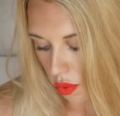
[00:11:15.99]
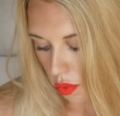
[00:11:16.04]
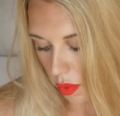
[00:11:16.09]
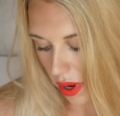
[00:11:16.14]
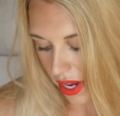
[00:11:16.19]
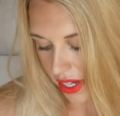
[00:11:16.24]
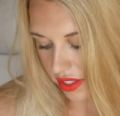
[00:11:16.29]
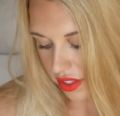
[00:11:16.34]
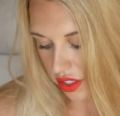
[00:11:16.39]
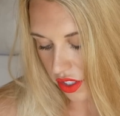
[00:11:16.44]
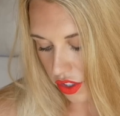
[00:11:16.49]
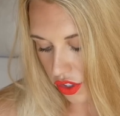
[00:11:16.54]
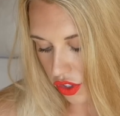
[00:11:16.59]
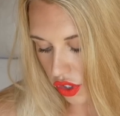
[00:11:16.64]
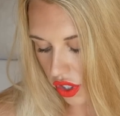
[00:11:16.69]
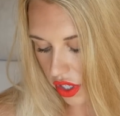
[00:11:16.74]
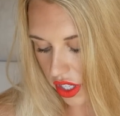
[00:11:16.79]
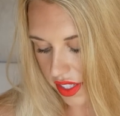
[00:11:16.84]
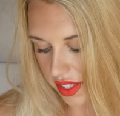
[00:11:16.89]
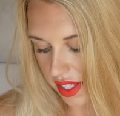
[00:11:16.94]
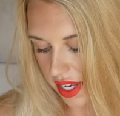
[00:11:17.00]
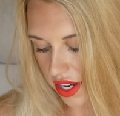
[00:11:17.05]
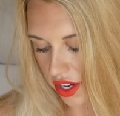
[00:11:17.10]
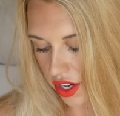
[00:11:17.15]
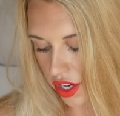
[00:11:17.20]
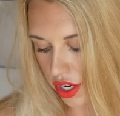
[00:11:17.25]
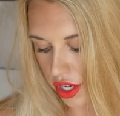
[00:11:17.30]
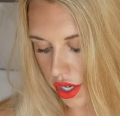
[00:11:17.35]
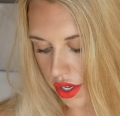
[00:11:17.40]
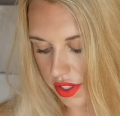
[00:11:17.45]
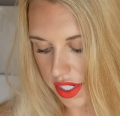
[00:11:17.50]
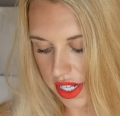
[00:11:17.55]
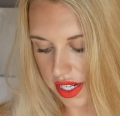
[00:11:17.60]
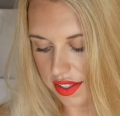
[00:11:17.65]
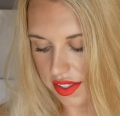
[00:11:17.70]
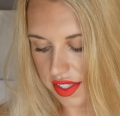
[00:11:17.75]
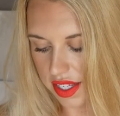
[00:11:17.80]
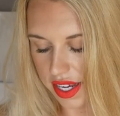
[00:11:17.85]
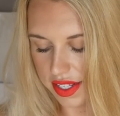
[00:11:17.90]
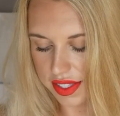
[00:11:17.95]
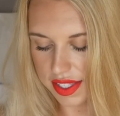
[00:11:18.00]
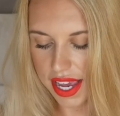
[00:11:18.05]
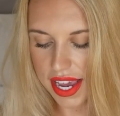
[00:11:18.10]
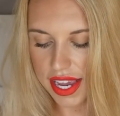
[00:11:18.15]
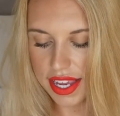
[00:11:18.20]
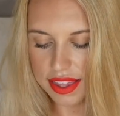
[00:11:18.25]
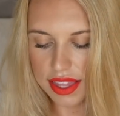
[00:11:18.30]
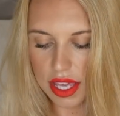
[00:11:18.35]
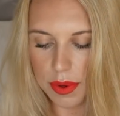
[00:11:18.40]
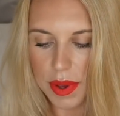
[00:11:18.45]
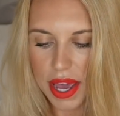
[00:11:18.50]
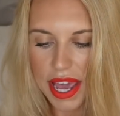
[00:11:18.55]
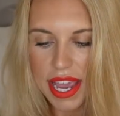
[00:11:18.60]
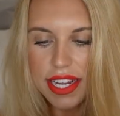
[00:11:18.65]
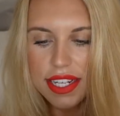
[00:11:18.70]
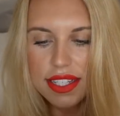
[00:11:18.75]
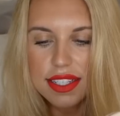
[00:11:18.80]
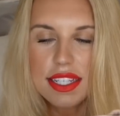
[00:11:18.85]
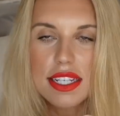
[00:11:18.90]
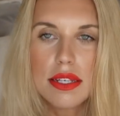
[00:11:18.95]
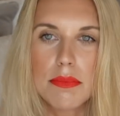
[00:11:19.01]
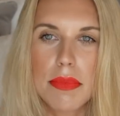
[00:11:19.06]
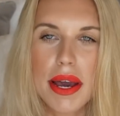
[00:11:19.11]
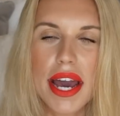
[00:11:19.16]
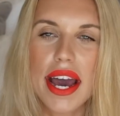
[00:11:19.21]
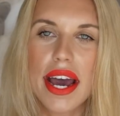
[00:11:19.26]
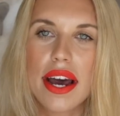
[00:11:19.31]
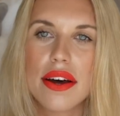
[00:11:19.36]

waist joggers in nude in size 8. They were £18